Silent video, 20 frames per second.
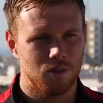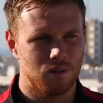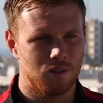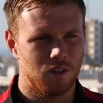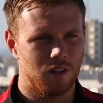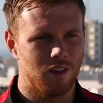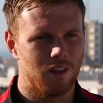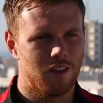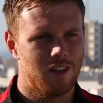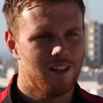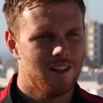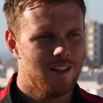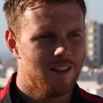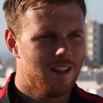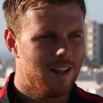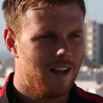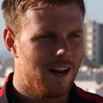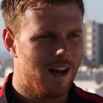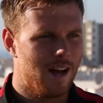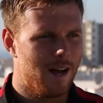So,
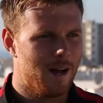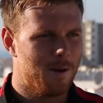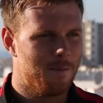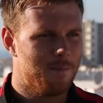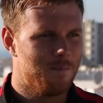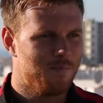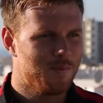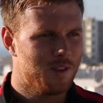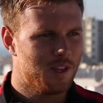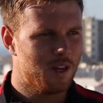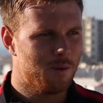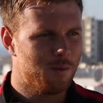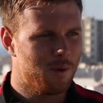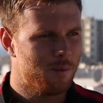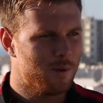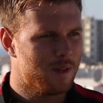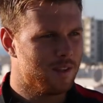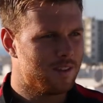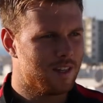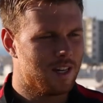you know, we
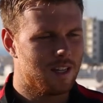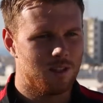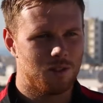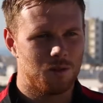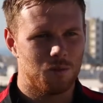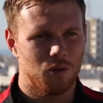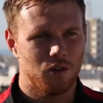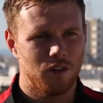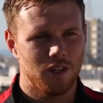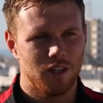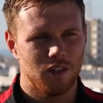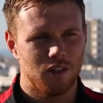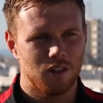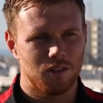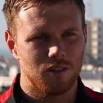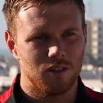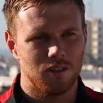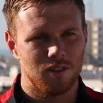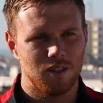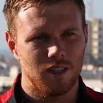went down this morning and
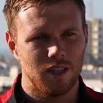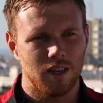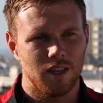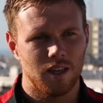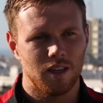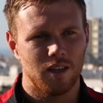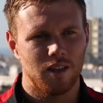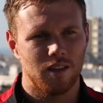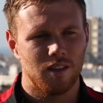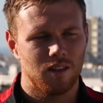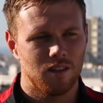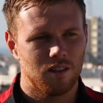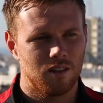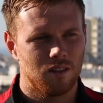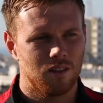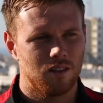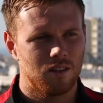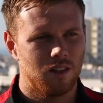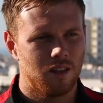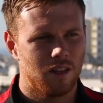got to see
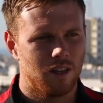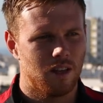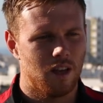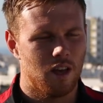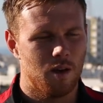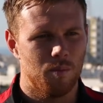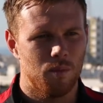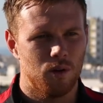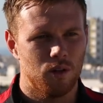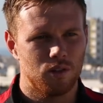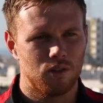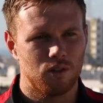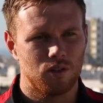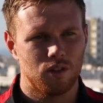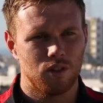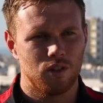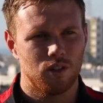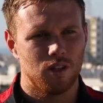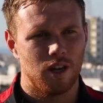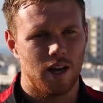a
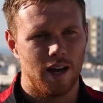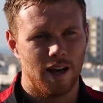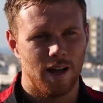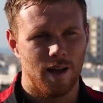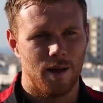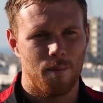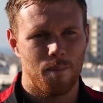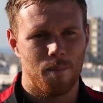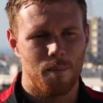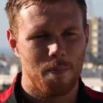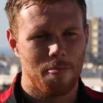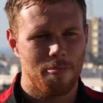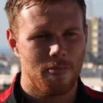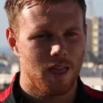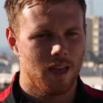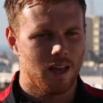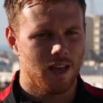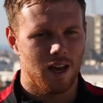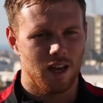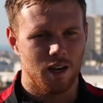mosque
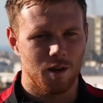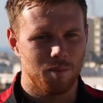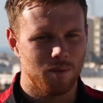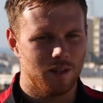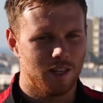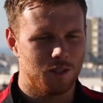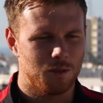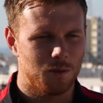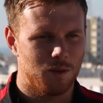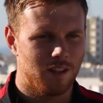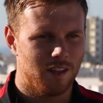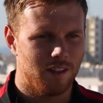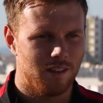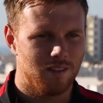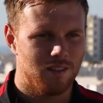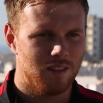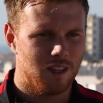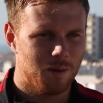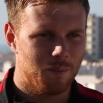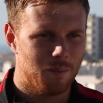and a place where
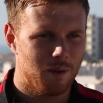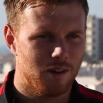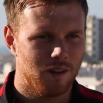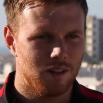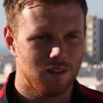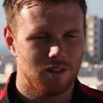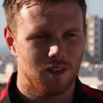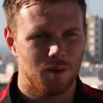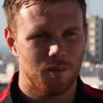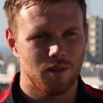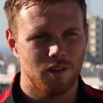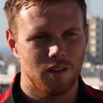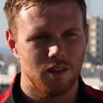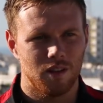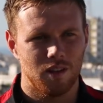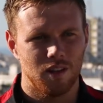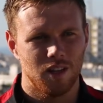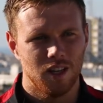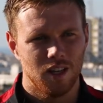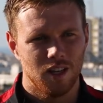they buried some of
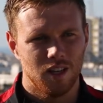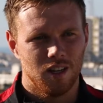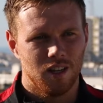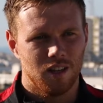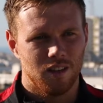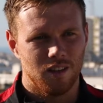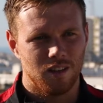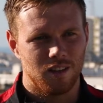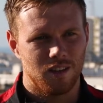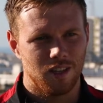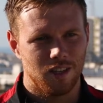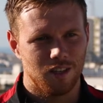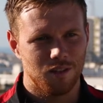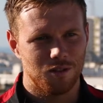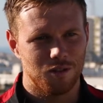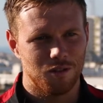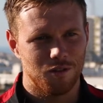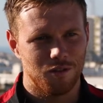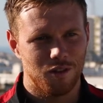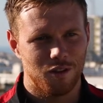the
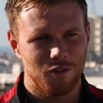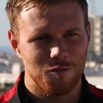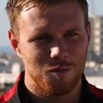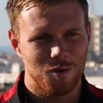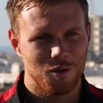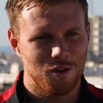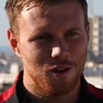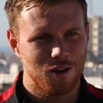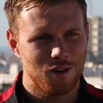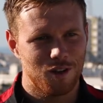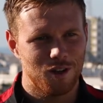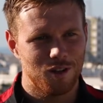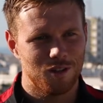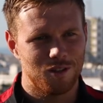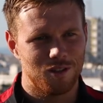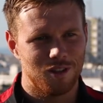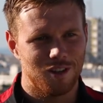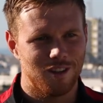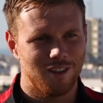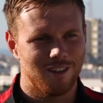kings of Morocco.
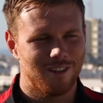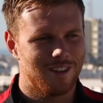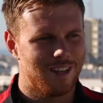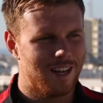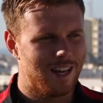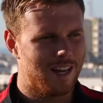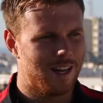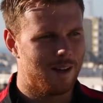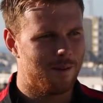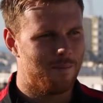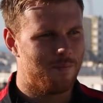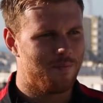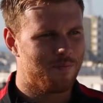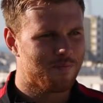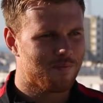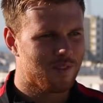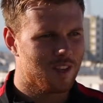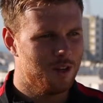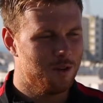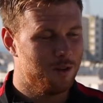So
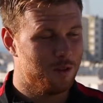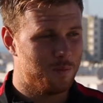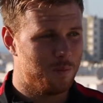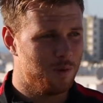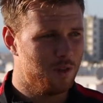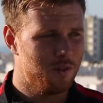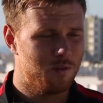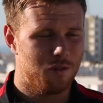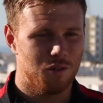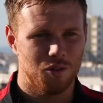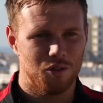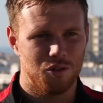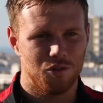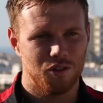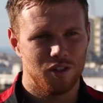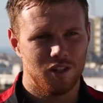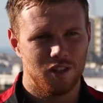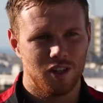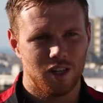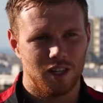it was beautiful. It was
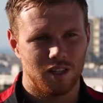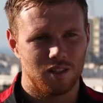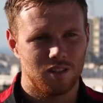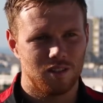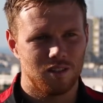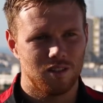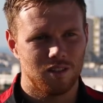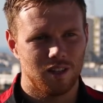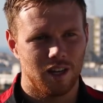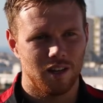really nice.